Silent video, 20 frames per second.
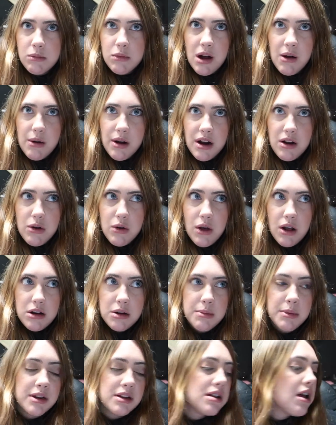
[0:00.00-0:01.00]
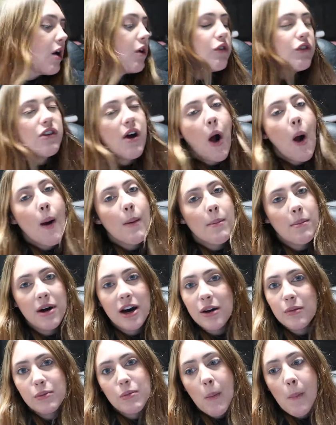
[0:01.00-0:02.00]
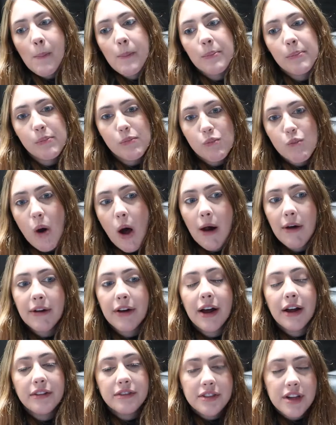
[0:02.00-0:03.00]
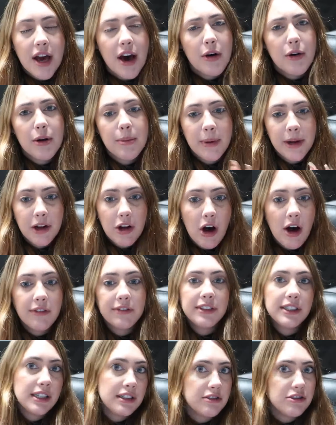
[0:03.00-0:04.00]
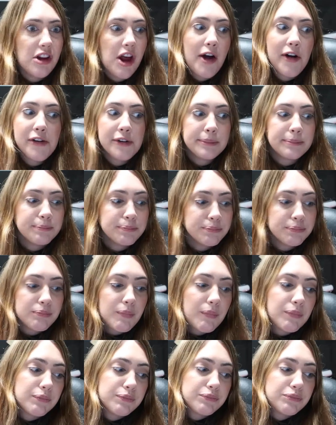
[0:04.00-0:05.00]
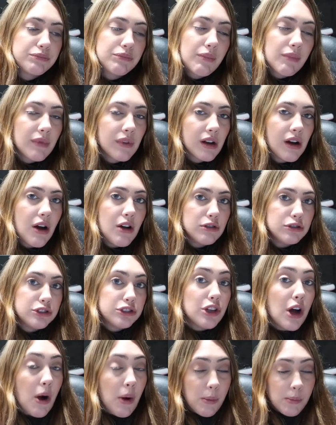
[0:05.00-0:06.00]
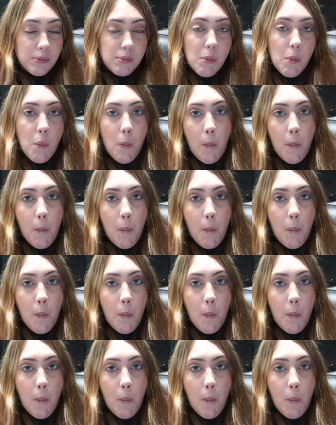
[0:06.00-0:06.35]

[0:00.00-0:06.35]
why would I do that to myself? But cut down on my coffee intake. So